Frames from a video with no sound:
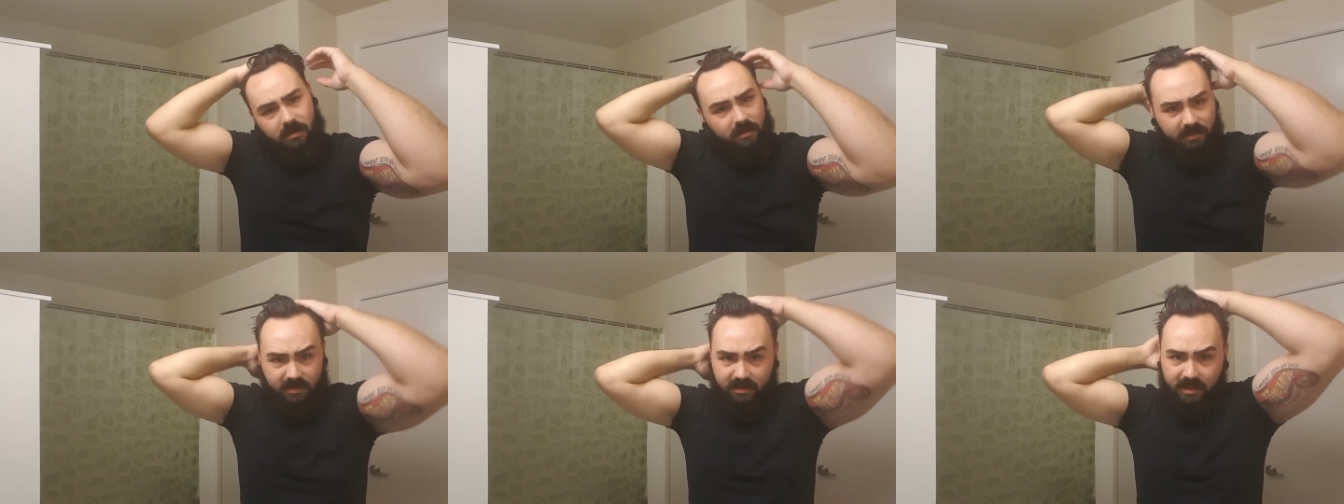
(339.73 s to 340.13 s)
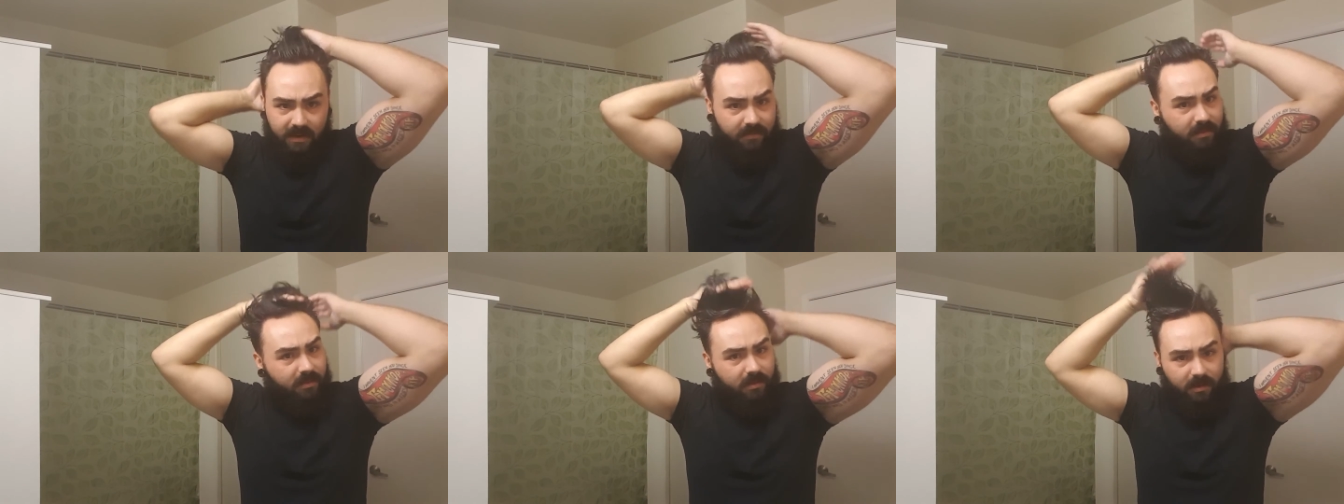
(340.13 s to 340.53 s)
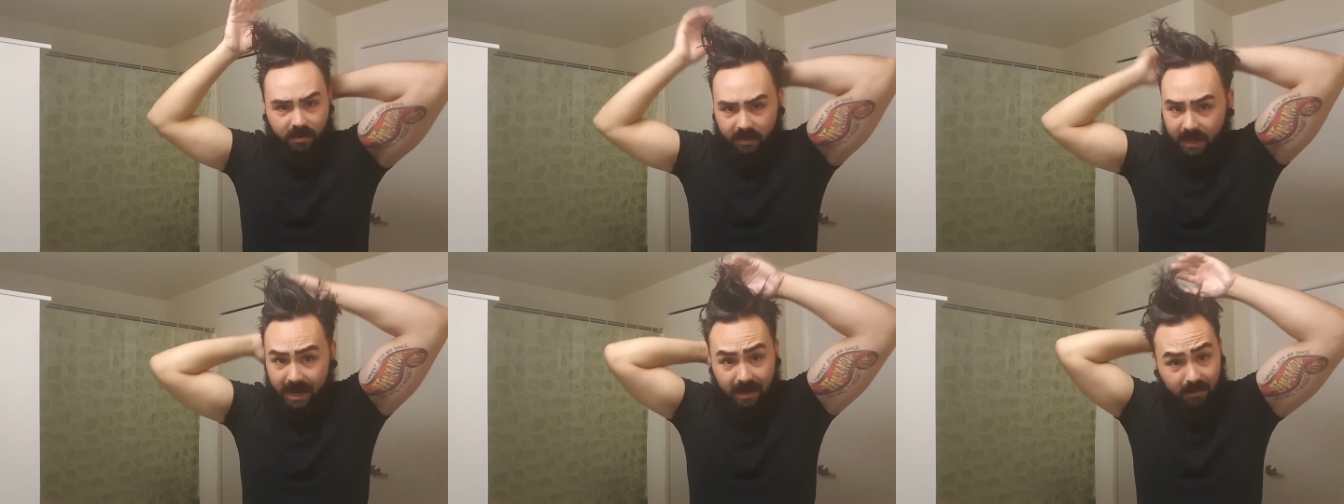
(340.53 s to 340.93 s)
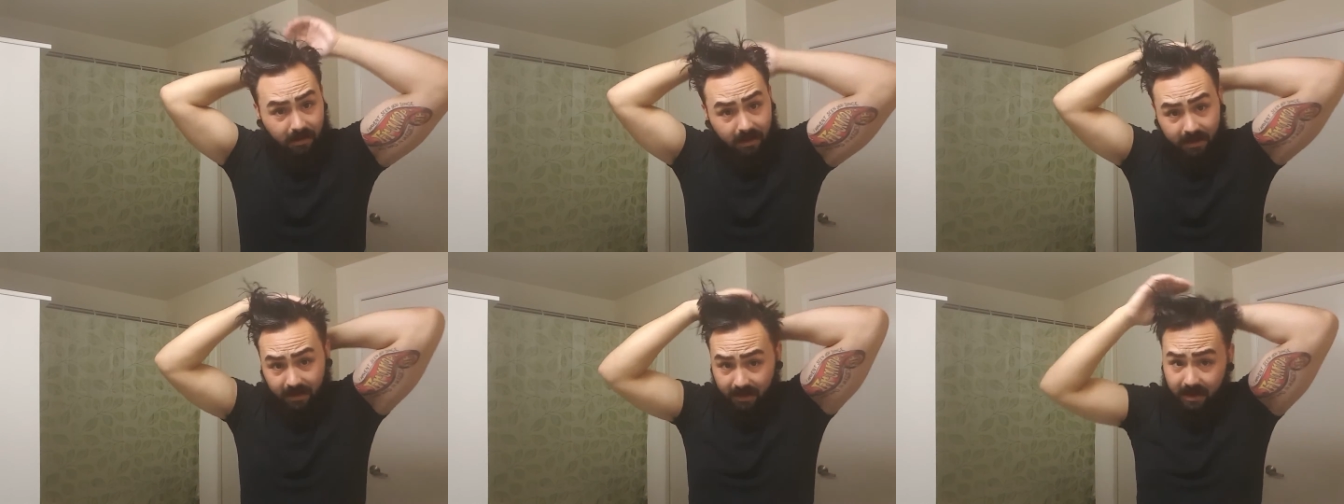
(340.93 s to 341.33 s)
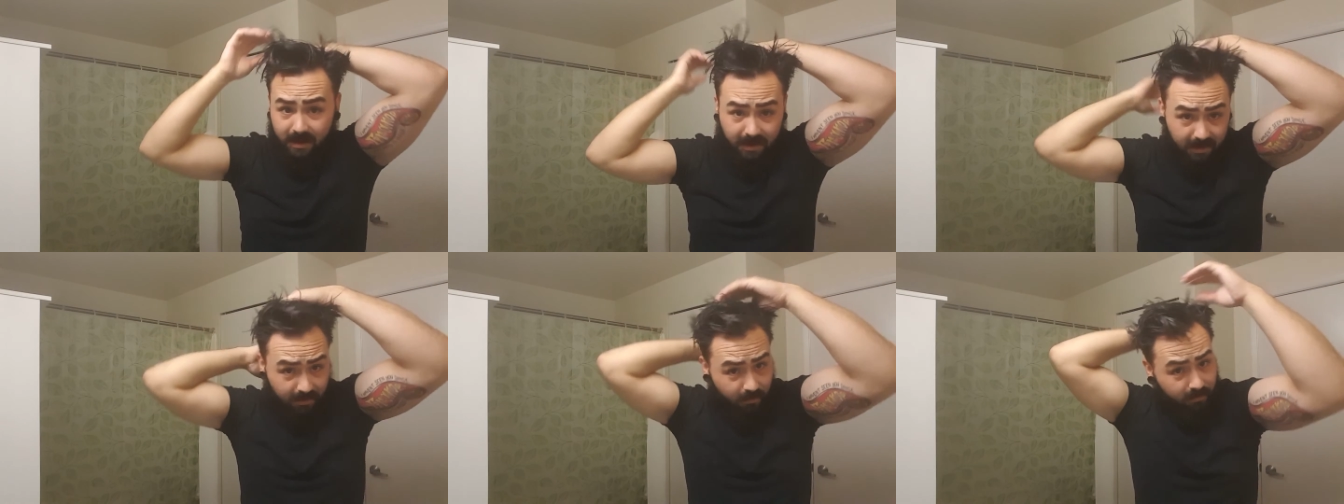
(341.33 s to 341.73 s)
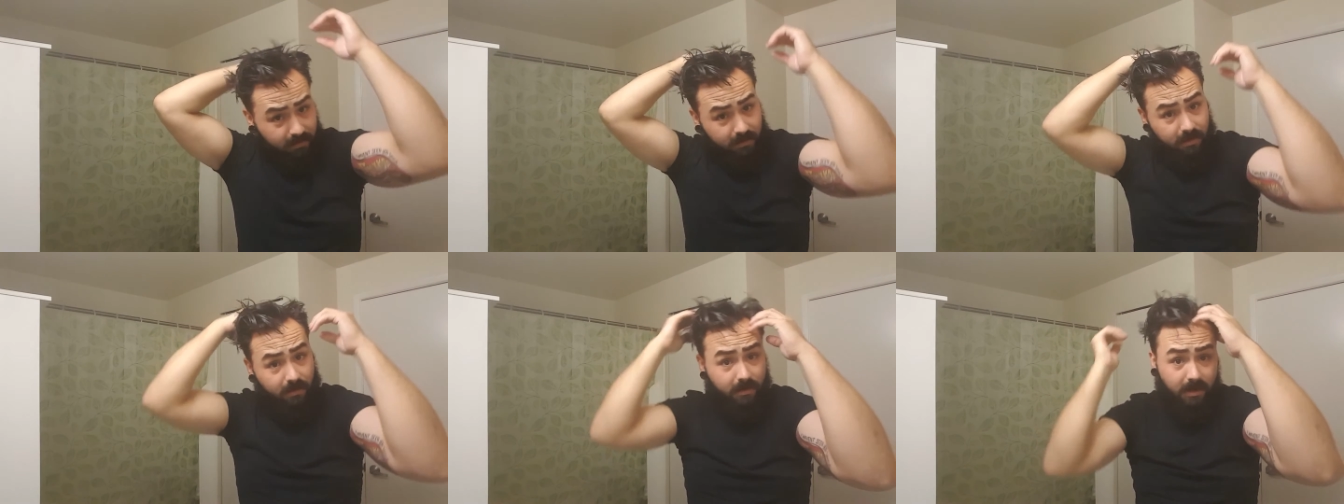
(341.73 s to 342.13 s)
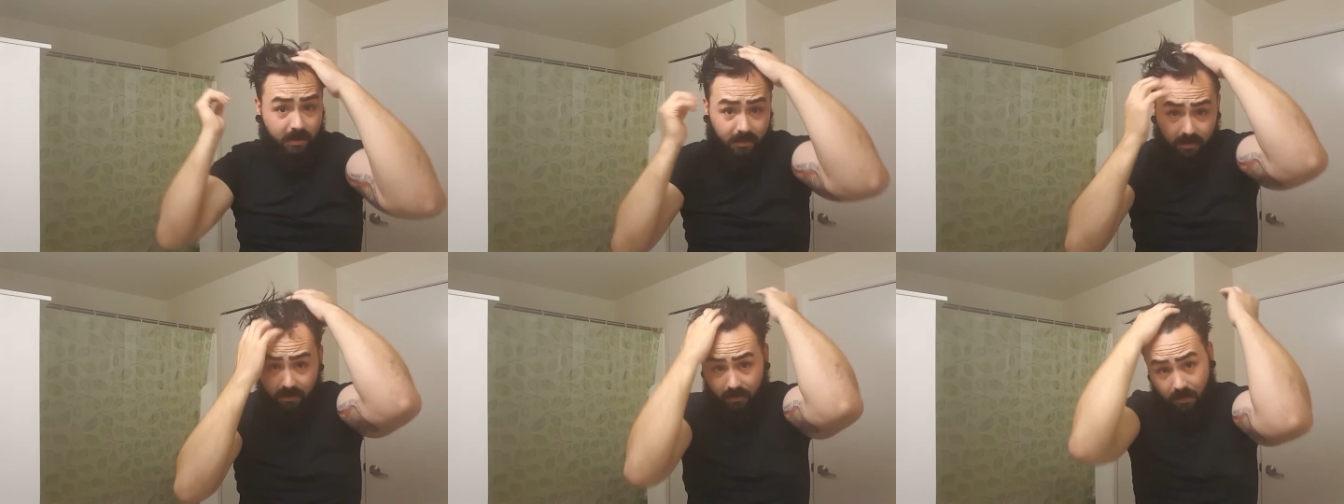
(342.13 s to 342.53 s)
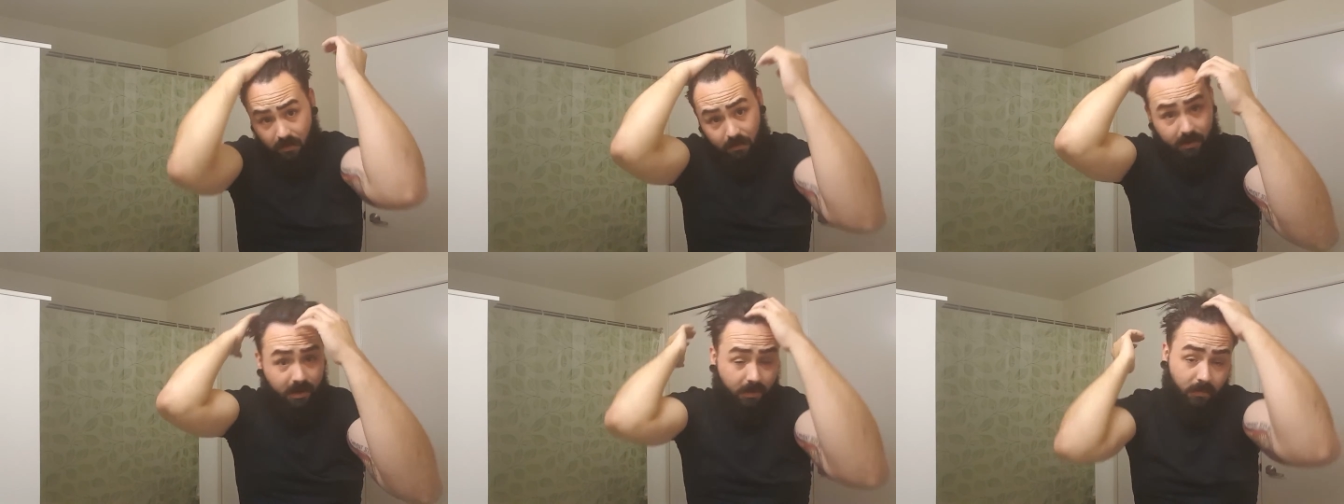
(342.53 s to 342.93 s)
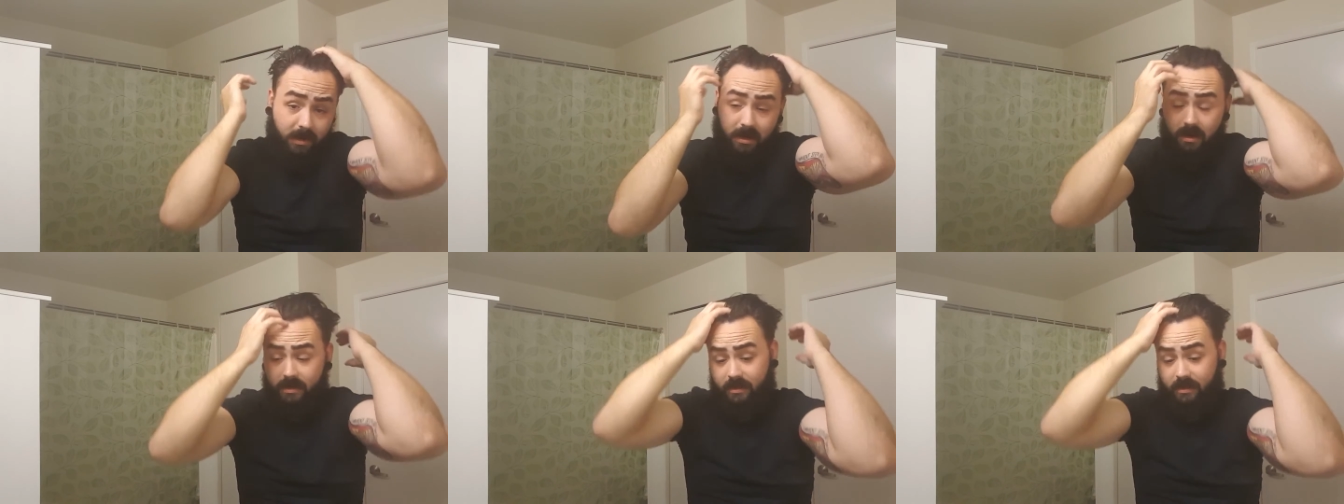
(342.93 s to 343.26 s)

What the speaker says: 7:30, 8 o'clock at night, and I wasn't doing anything, going anywhere.